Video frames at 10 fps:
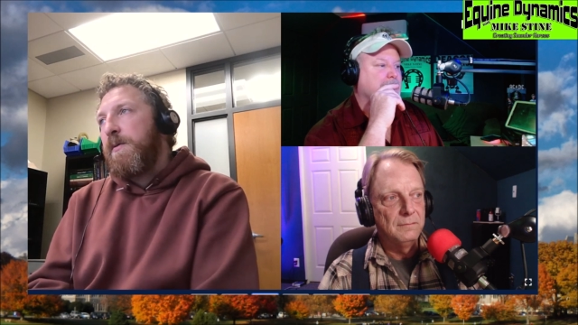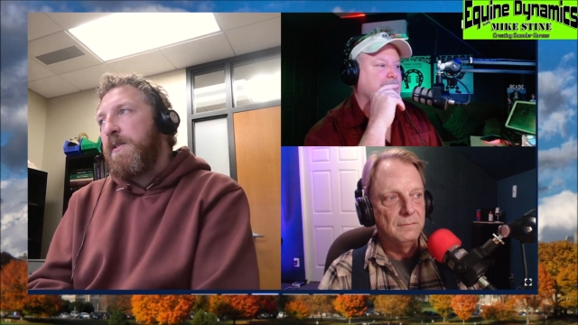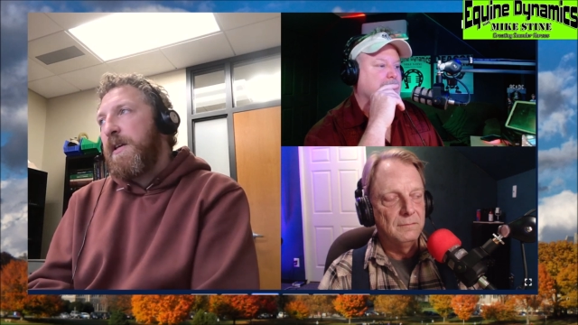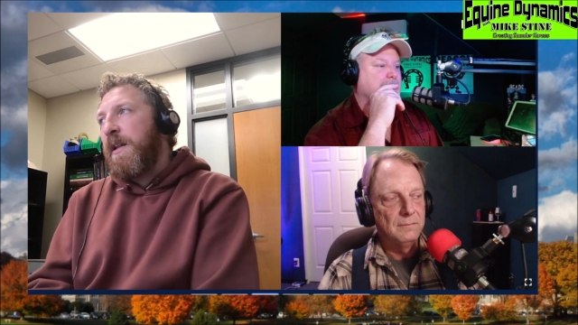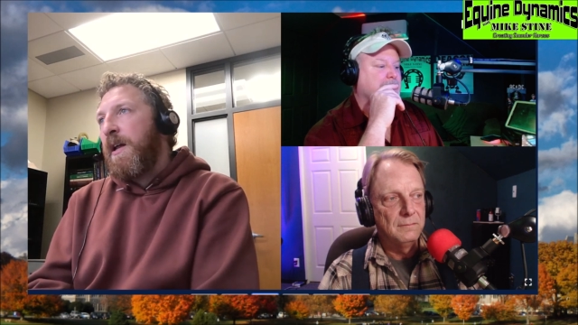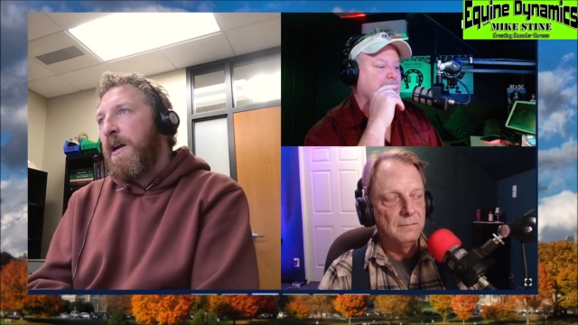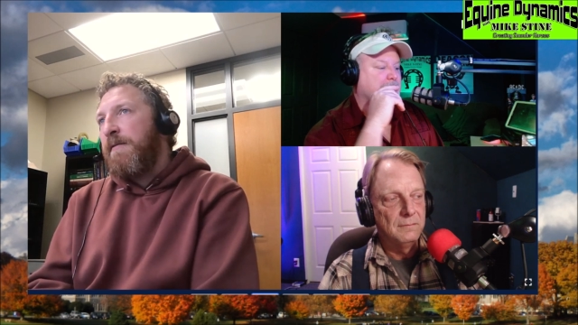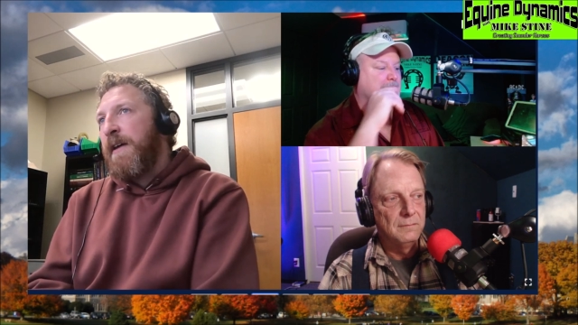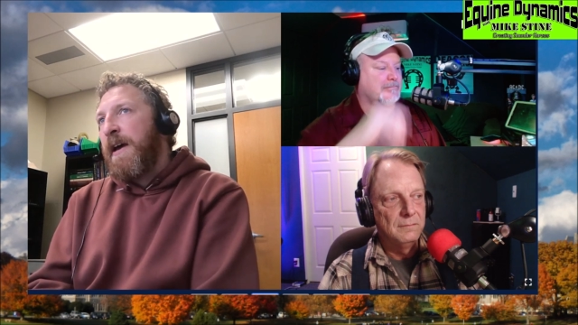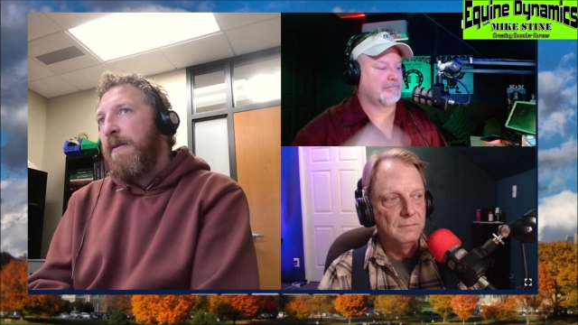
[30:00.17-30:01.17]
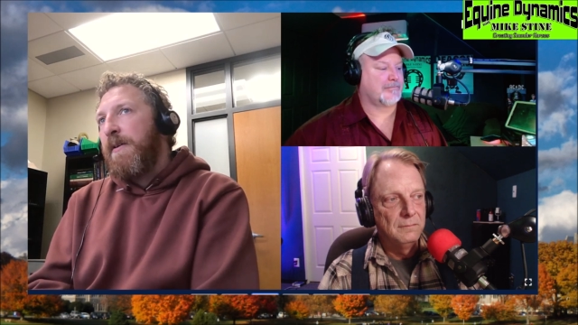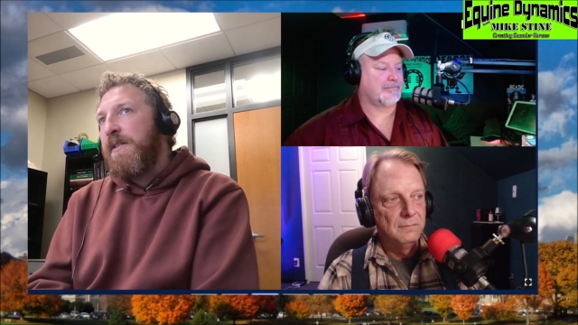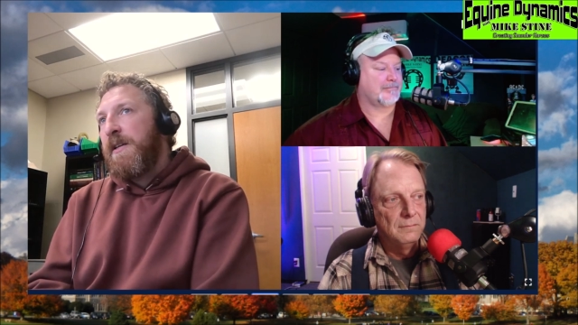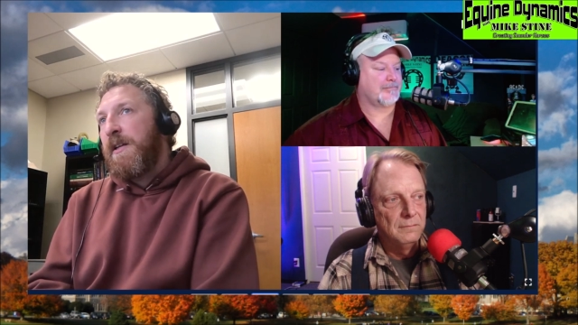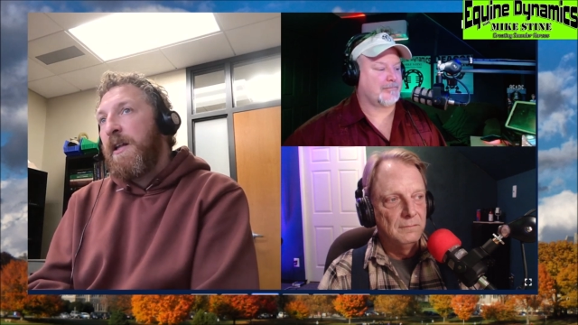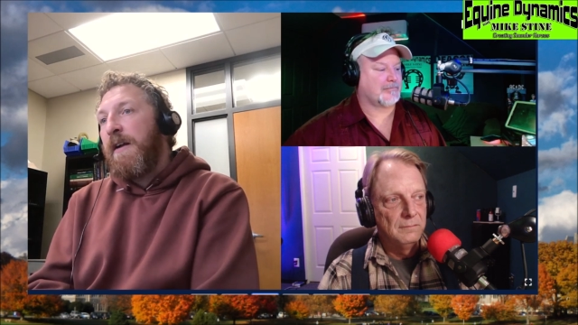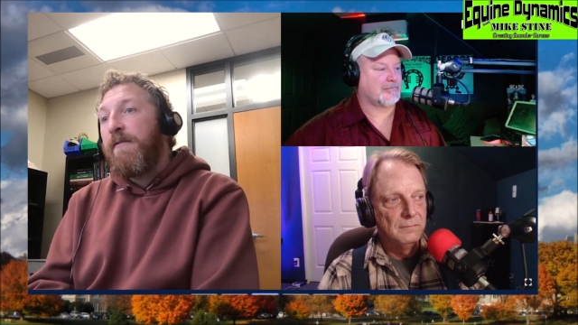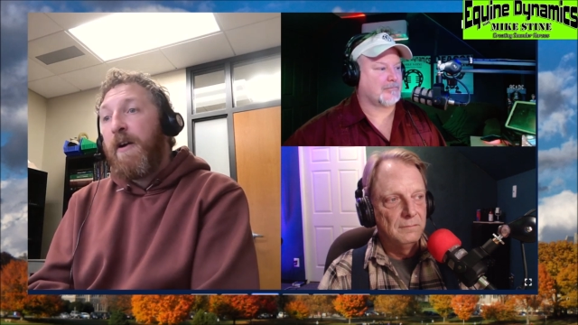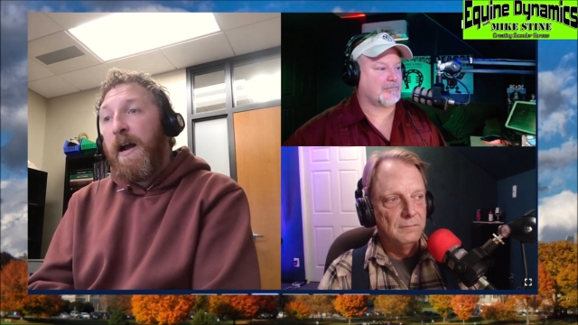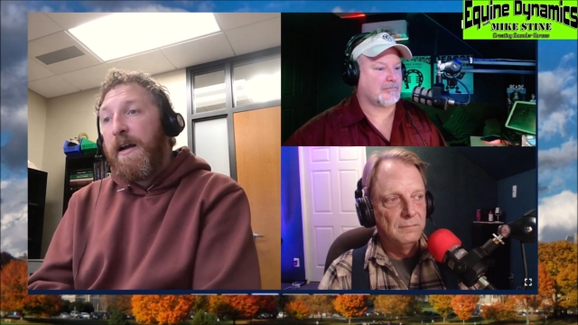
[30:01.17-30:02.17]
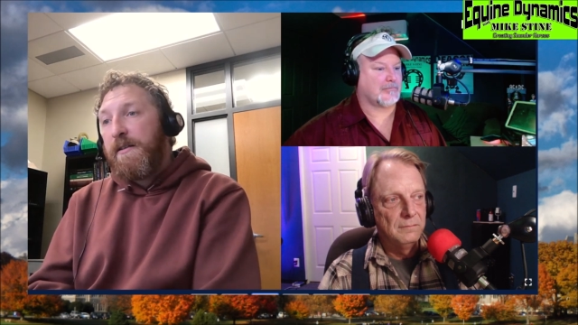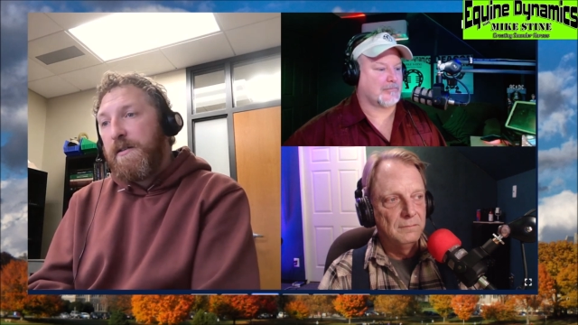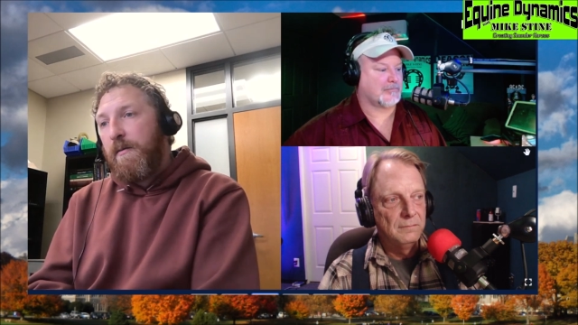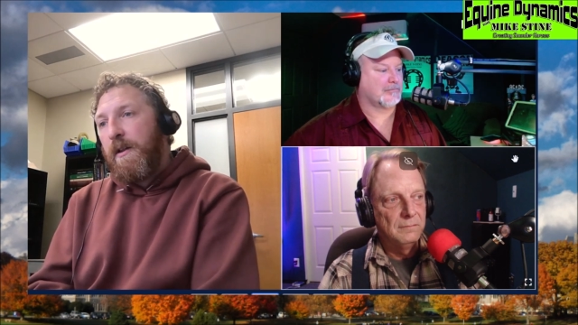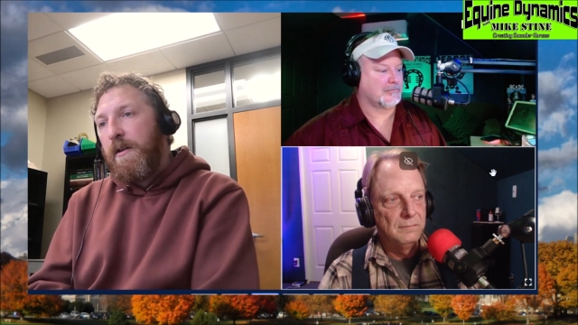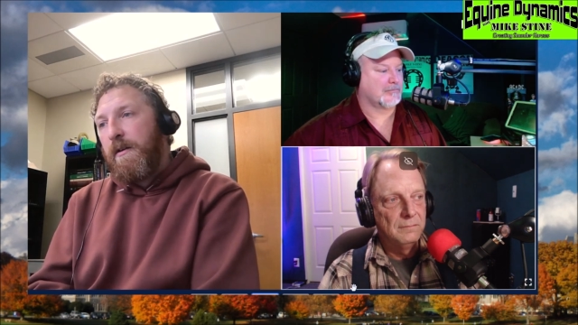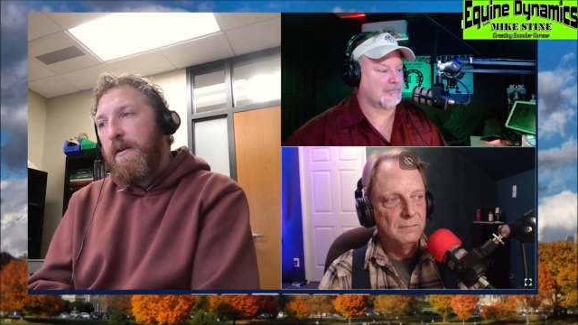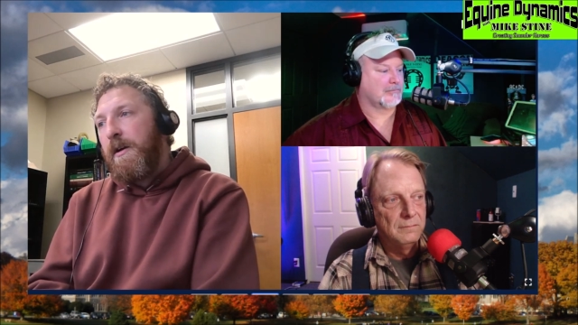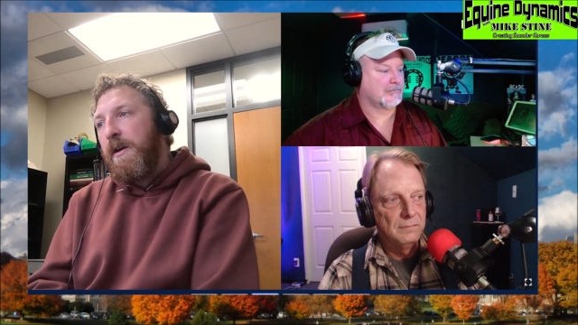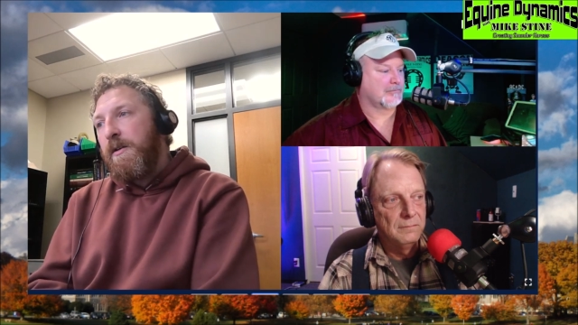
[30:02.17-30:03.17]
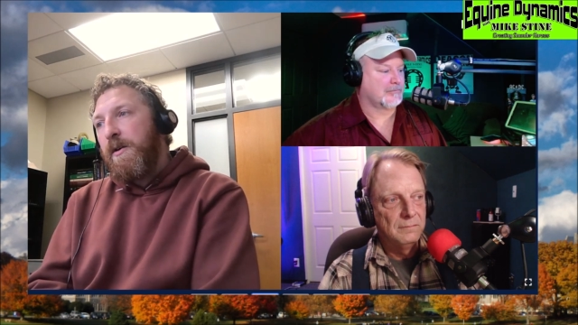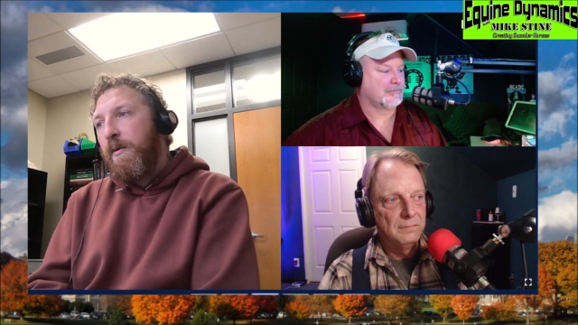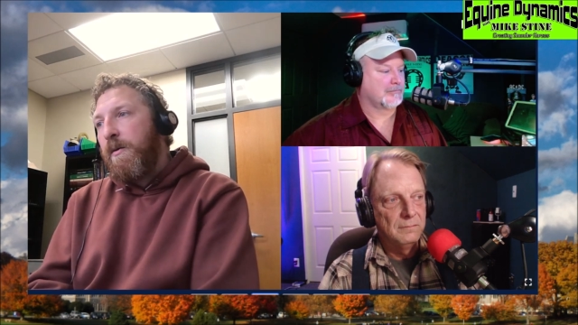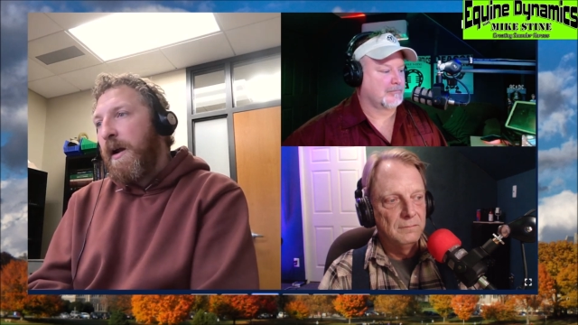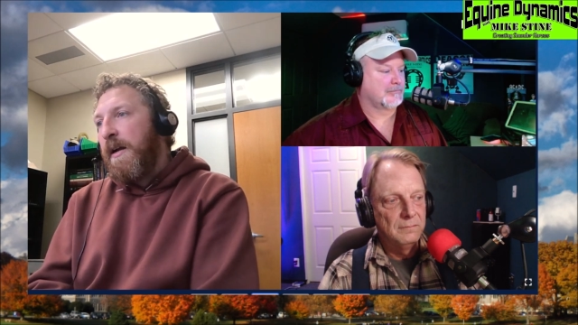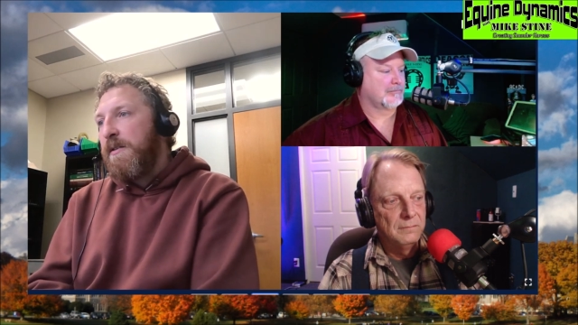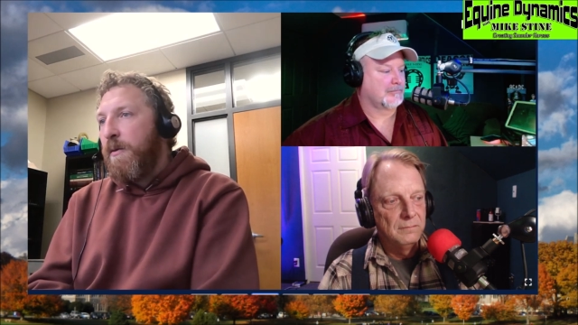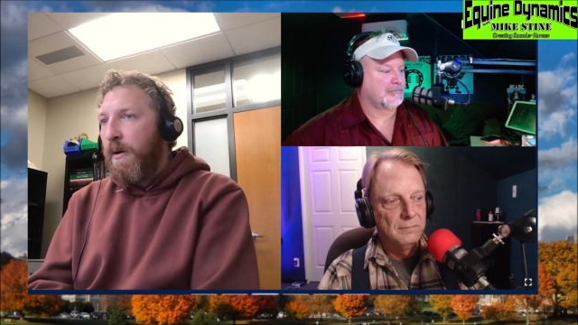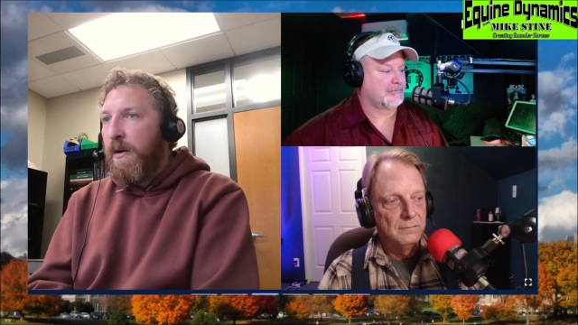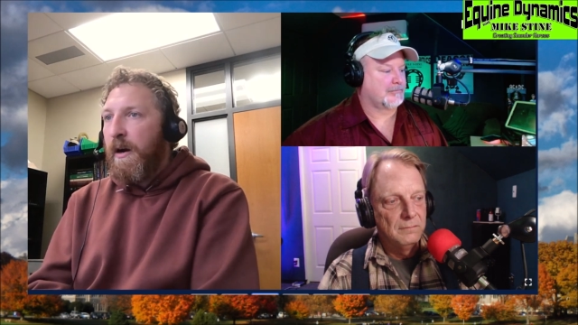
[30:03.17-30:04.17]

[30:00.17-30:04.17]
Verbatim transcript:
Speaker 1: so we see a lot of that. We see a lot of cracks. So whether they're toe cracks, quarter